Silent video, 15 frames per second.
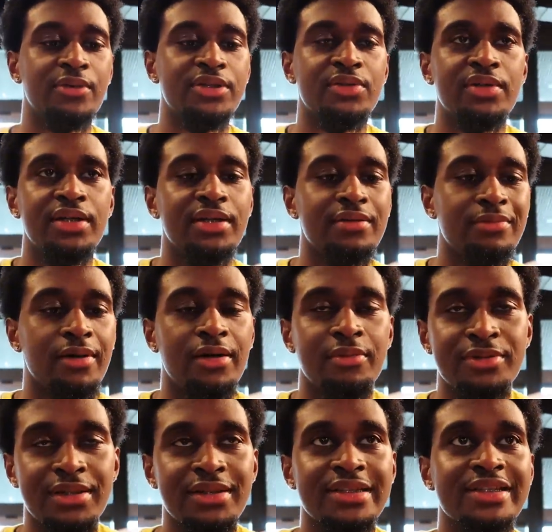Saying, what do you want to eat? Bro, I'm
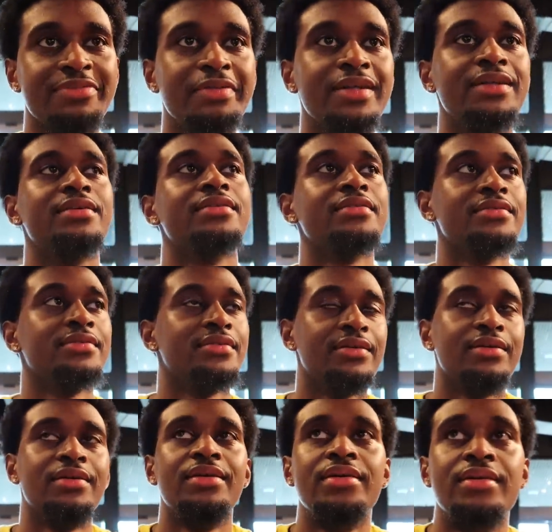trying to speak.
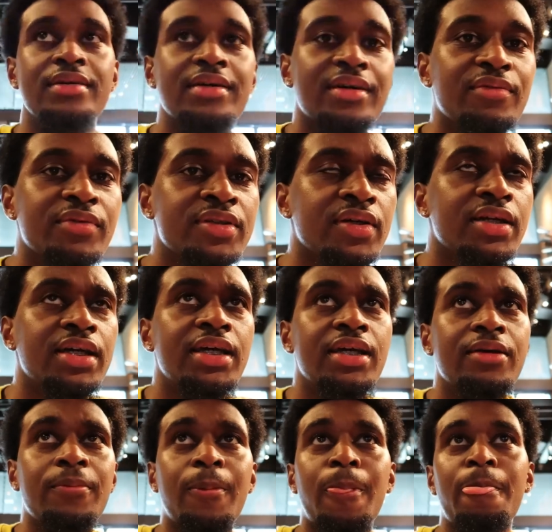What do you want to
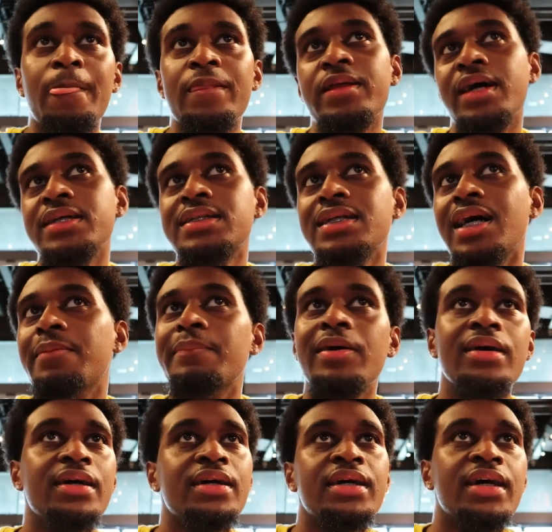eat? I see like
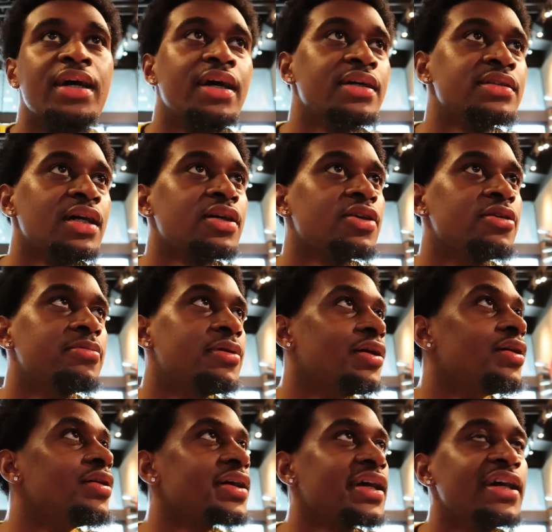Burger King, Taco
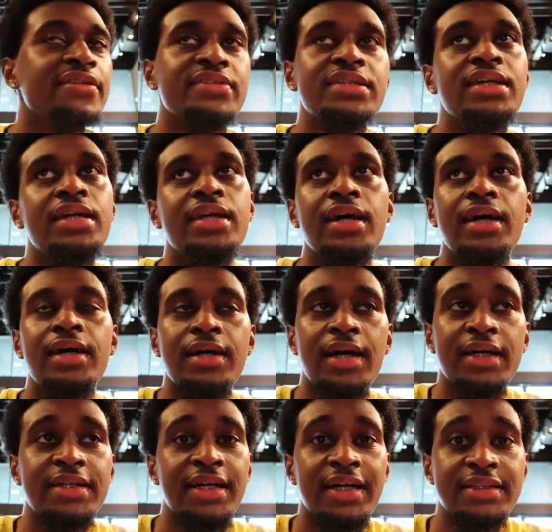Bell, KFC and that.
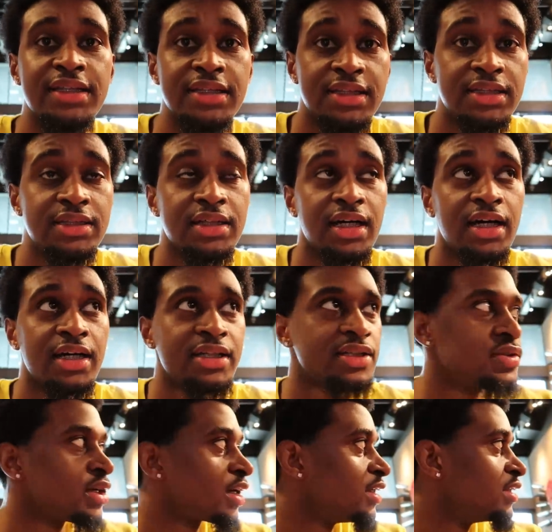And then I see TGI,
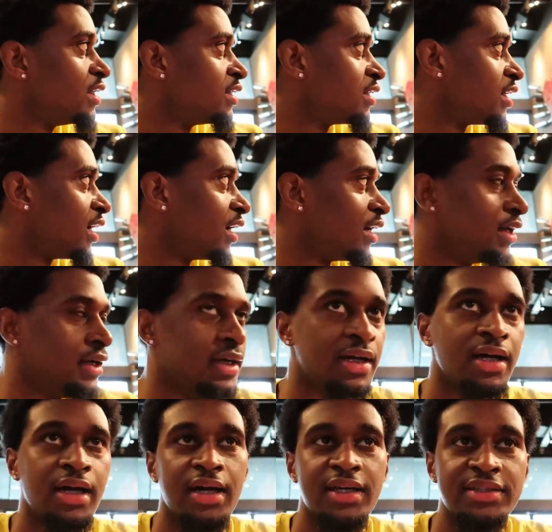just look at TGI.
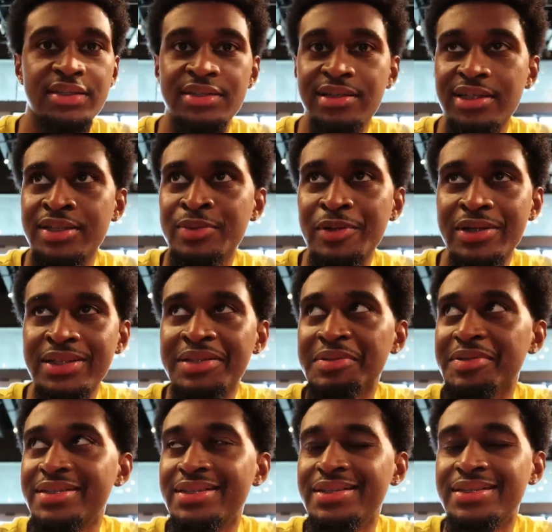And she starts walking
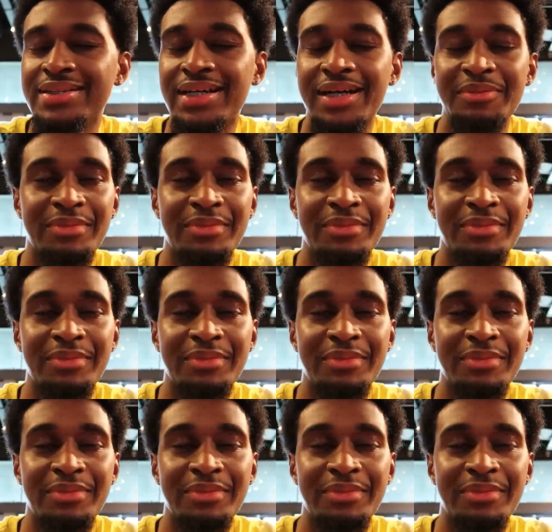towards TGI.